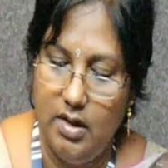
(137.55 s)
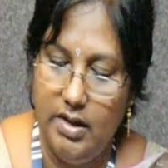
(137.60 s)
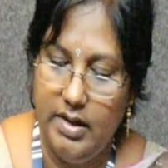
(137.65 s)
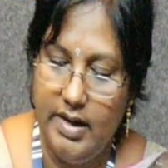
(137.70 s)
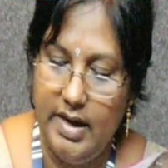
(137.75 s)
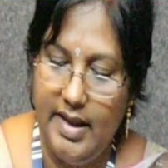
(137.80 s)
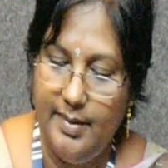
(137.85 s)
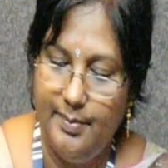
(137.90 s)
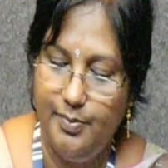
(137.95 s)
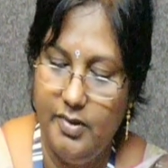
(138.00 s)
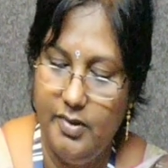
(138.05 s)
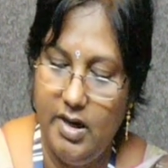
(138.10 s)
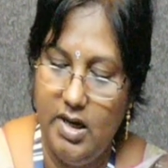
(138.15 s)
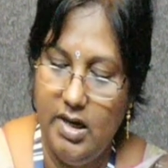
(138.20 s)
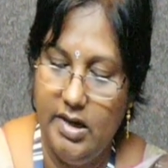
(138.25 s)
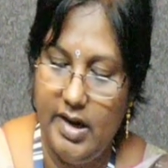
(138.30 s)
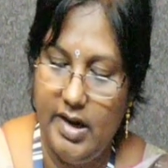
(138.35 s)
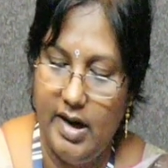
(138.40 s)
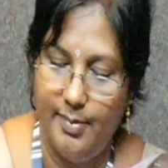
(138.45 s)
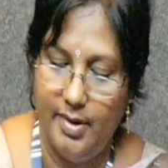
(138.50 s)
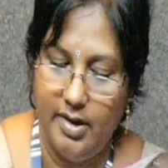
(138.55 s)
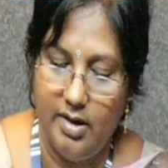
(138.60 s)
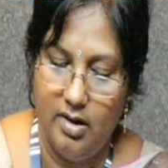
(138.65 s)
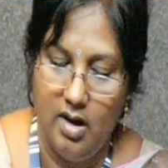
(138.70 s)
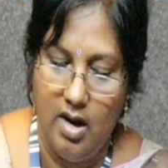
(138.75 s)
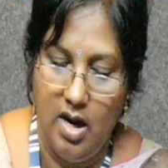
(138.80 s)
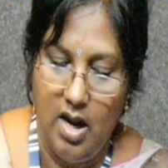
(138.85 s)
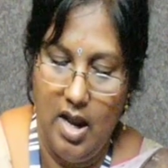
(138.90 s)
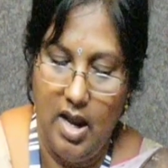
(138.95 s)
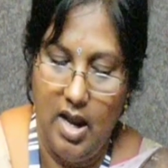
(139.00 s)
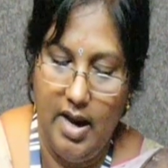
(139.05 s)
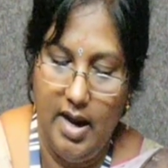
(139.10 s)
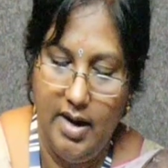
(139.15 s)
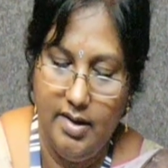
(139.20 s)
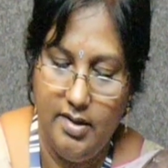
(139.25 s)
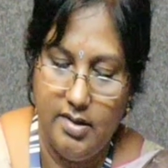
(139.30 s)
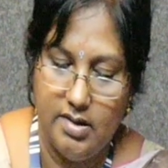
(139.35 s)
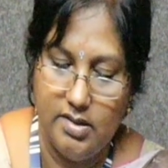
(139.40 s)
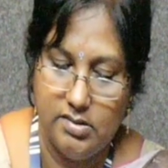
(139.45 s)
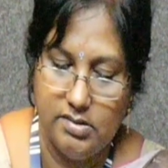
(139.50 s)
type 3 grammar,
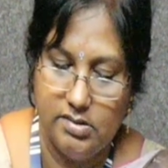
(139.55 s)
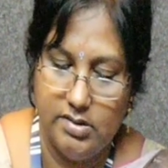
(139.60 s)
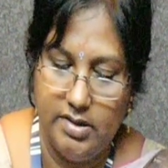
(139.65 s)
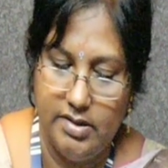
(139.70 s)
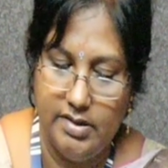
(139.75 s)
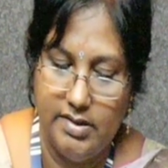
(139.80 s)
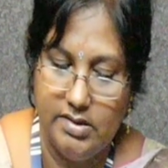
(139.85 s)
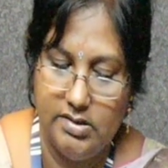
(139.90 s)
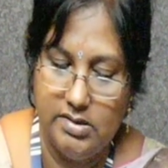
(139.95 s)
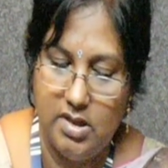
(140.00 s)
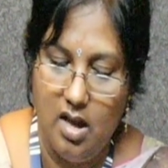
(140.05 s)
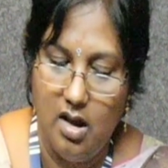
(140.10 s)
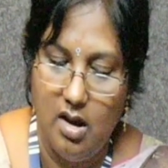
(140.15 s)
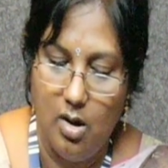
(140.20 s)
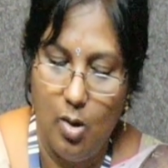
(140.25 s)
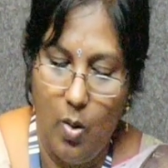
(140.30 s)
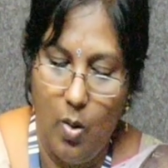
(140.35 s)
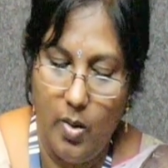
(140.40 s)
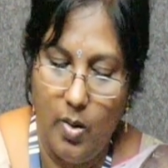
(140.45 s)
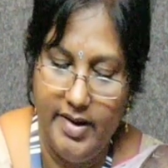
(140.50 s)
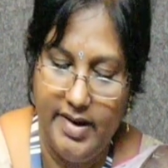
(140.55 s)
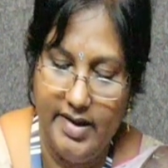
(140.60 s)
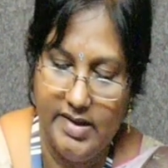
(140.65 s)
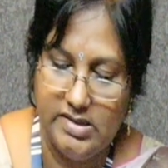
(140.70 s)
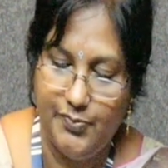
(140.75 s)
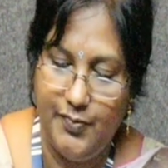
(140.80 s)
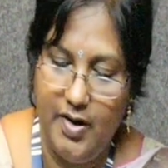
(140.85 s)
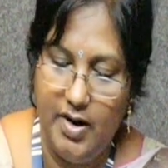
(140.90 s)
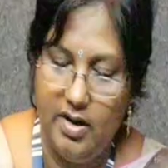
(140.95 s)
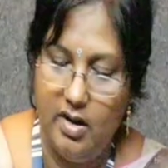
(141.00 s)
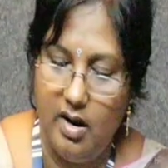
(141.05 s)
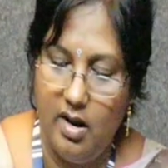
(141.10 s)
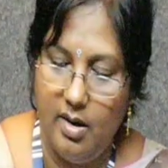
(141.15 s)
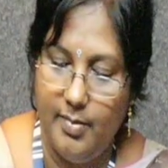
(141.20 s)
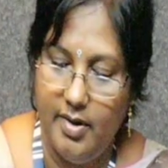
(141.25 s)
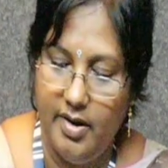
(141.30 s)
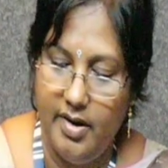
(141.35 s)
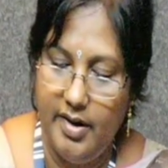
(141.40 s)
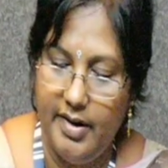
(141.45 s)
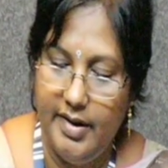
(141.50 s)
and this is context free
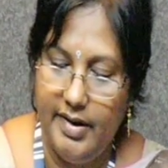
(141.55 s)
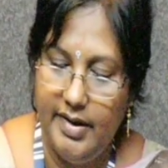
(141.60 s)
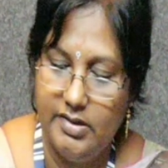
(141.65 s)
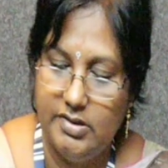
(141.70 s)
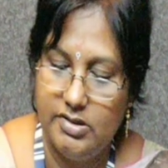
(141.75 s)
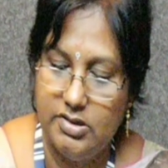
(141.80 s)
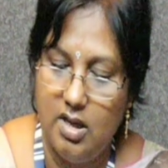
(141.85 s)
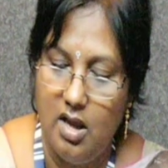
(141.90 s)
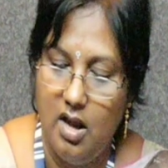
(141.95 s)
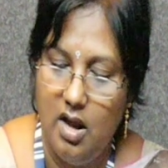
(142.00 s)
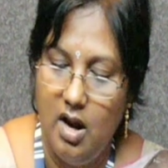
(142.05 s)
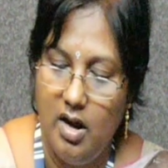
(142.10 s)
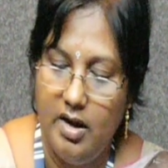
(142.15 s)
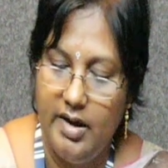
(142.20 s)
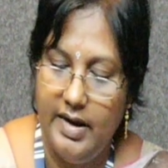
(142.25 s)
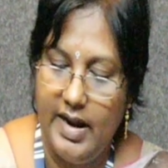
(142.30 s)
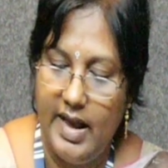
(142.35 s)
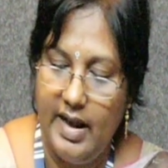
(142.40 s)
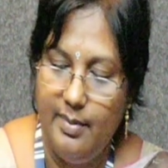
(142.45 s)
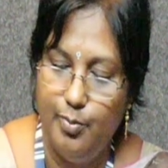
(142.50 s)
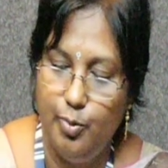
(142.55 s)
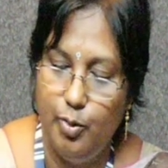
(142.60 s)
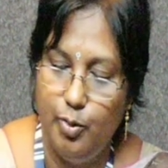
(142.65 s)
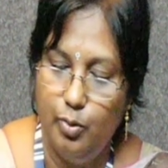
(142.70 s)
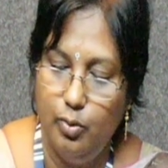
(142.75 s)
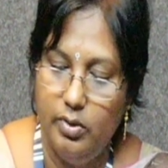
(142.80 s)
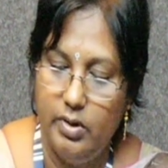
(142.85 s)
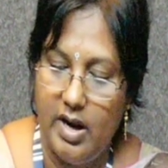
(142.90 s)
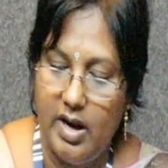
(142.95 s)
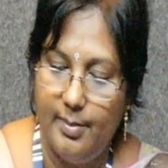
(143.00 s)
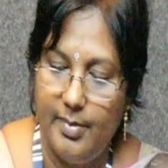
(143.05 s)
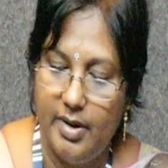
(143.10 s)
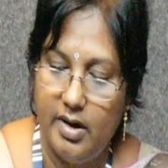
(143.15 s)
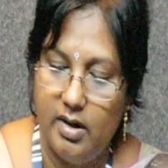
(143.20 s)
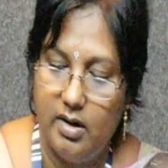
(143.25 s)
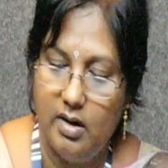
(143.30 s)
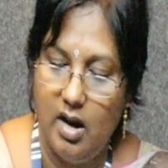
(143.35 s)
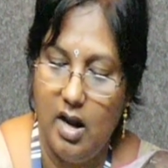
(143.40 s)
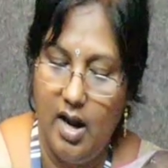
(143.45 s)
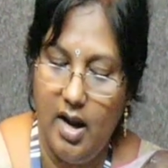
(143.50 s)
grammar is type 2 grammar,
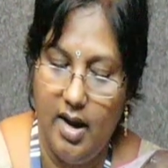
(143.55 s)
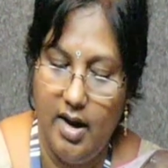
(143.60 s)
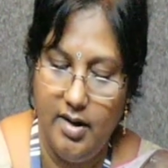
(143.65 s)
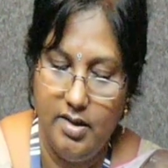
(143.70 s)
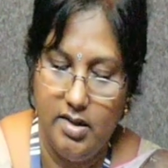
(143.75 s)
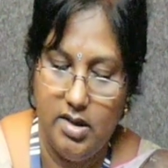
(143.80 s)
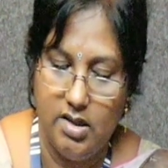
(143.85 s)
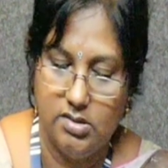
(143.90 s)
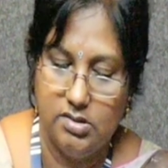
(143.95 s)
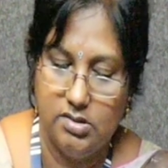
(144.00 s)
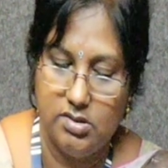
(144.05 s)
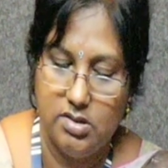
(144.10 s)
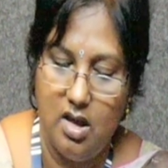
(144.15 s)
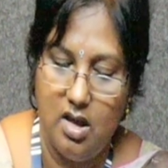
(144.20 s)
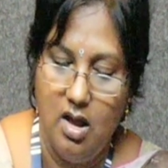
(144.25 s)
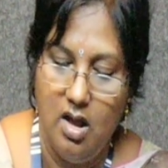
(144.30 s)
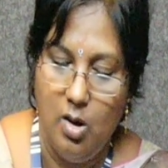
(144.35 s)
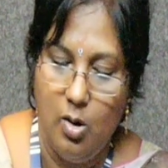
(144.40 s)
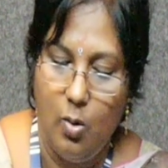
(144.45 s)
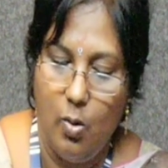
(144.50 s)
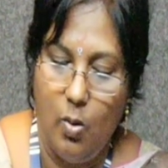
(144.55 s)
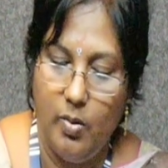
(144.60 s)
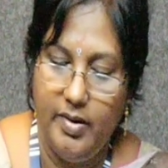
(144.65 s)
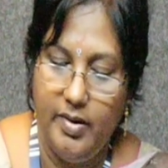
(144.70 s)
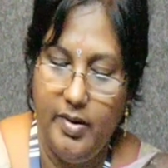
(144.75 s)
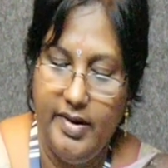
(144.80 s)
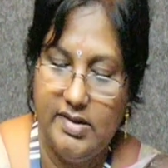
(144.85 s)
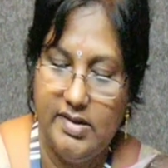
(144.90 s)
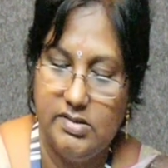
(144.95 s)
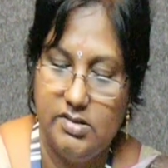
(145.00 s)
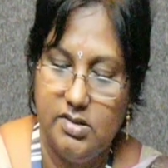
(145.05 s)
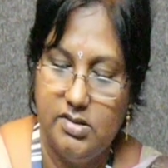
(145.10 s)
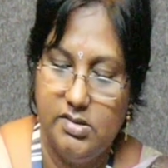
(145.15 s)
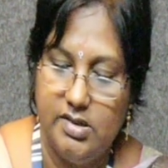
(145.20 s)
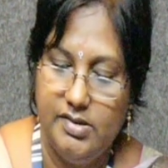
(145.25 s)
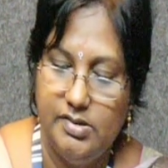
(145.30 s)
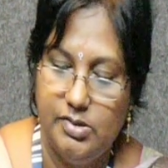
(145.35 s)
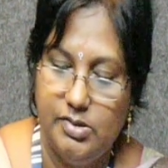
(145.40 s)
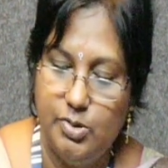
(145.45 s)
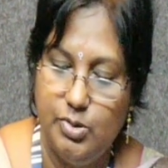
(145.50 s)
and this context
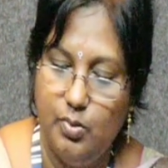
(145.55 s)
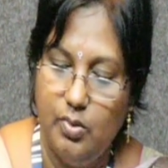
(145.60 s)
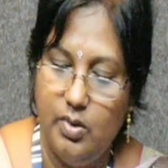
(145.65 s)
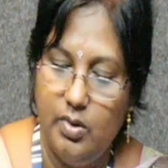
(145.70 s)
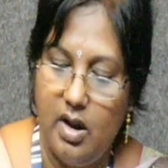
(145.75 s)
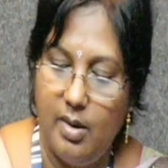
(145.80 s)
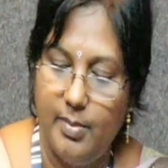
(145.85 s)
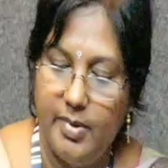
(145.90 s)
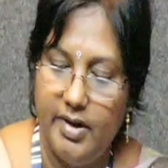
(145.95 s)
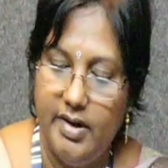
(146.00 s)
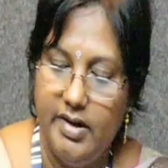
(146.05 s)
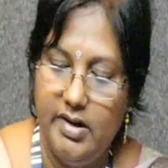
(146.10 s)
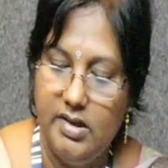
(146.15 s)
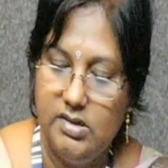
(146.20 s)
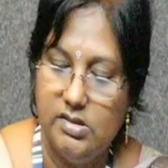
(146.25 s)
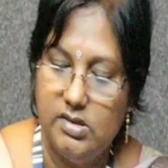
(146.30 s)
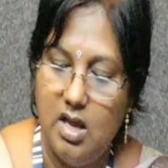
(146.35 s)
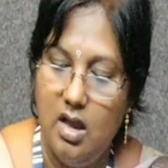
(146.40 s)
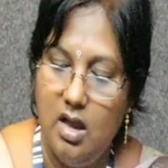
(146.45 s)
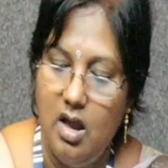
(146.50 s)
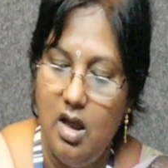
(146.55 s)
sensitive grammar is